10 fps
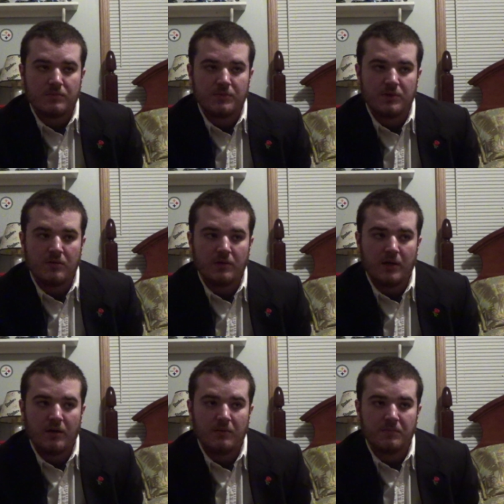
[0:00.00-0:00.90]
So
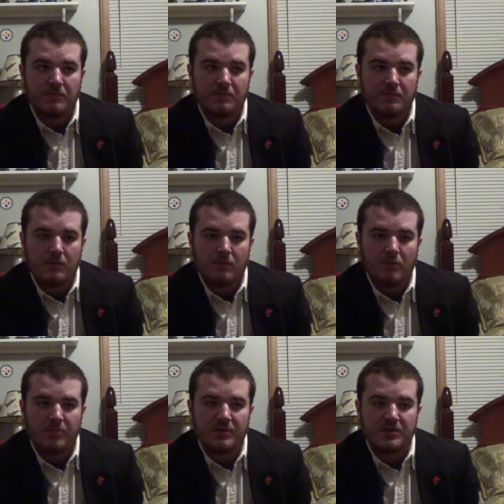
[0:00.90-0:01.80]
yeah.
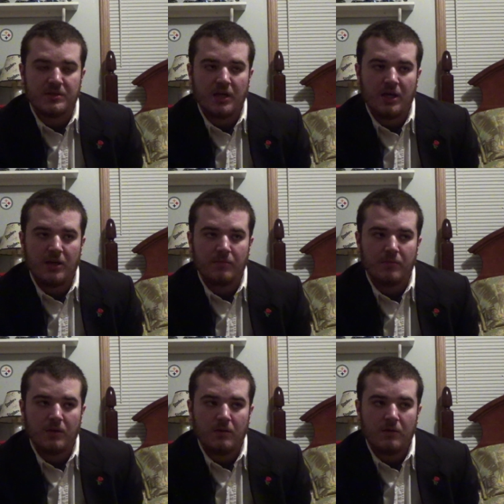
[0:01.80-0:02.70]
Won't be the same
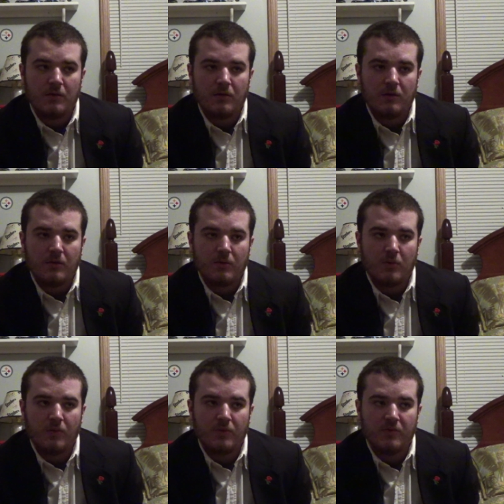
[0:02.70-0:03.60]

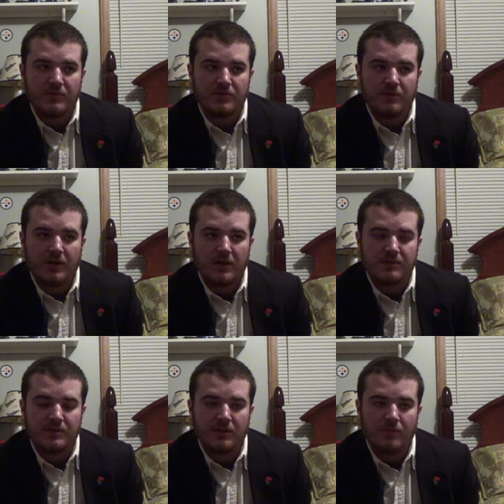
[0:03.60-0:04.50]
going over to their
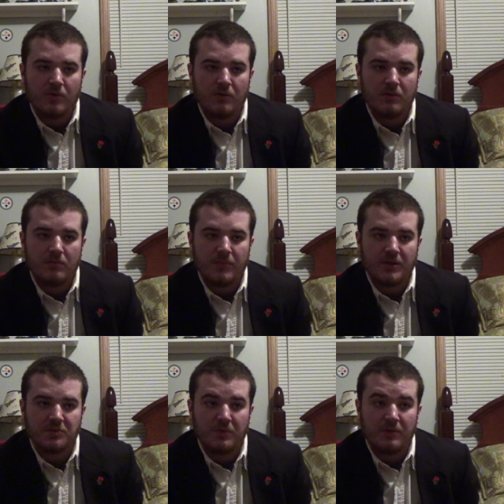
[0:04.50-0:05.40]
house anymore
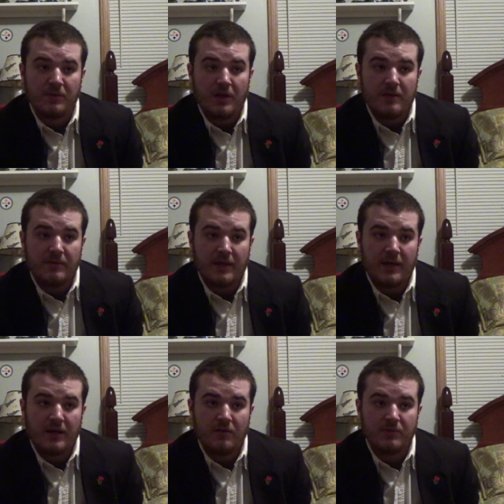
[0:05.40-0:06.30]
because we they
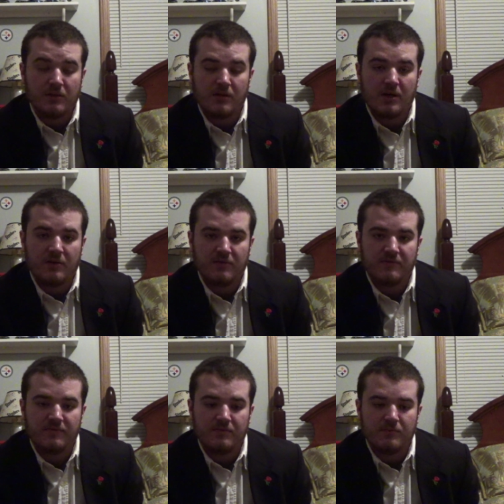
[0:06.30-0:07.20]
held a lot
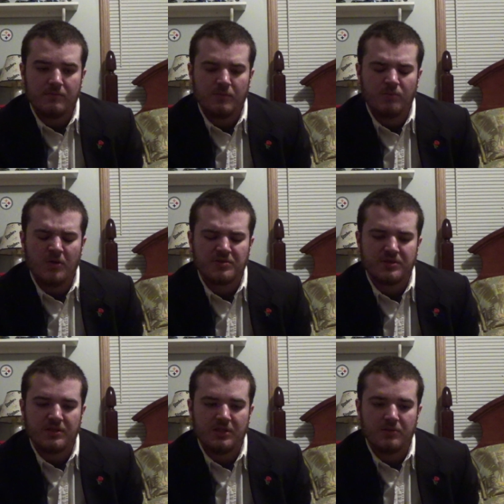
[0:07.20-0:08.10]
of
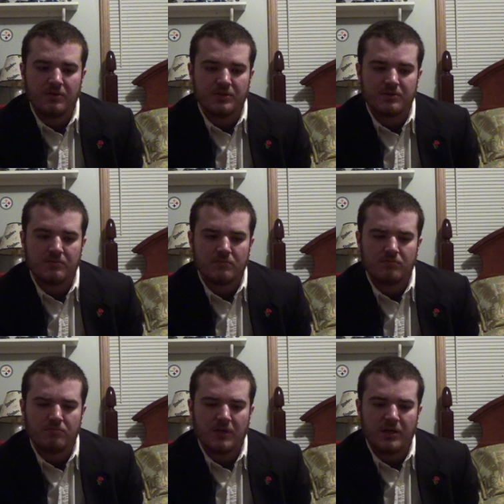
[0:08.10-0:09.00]
mostly it was
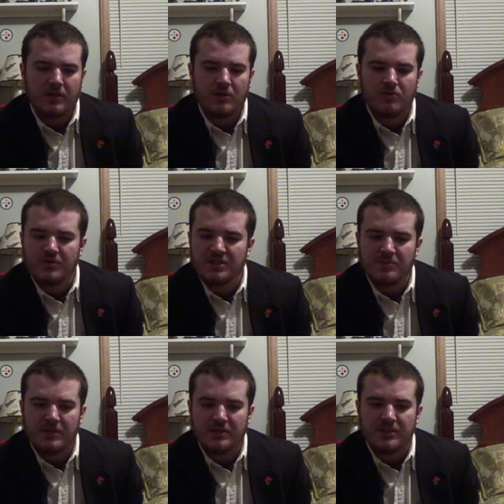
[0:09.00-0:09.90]
like
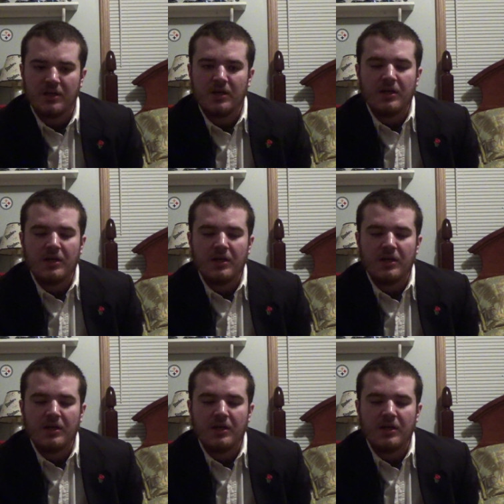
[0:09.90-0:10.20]
Christmas.